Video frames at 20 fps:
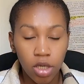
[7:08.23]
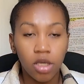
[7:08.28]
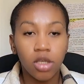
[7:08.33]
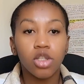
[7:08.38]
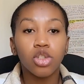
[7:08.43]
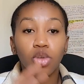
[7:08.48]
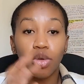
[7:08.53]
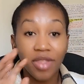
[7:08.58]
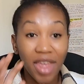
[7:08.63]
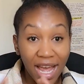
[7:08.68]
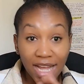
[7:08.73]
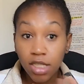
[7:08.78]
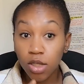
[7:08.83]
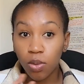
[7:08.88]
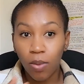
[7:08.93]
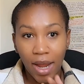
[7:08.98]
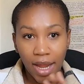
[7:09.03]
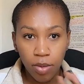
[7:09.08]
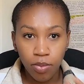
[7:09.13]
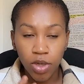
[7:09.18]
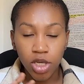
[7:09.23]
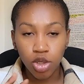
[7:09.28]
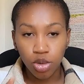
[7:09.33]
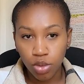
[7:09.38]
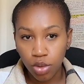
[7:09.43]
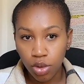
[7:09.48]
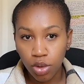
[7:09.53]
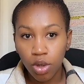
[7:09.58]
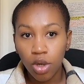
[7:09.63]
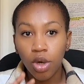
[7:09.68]
So that's why we
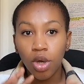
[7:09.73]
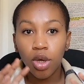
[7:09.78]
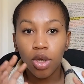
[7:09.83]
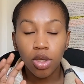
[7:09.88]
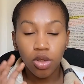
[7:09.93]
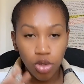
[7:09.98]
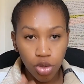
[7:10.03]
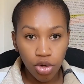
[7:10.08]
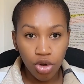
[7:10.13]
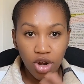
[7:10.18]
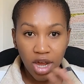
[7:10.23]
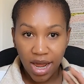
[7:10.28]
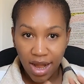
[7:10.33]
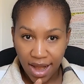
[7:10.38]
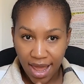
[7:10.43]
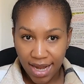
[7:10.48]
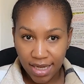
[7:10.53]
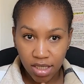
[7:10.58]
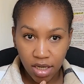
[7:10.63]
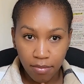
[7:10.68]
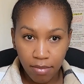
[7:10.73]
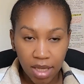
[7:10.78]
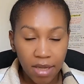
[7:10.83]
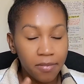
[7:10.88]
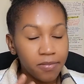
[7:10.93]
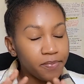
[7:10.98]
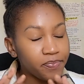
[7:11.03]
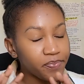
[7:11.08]
do neuroanatomy.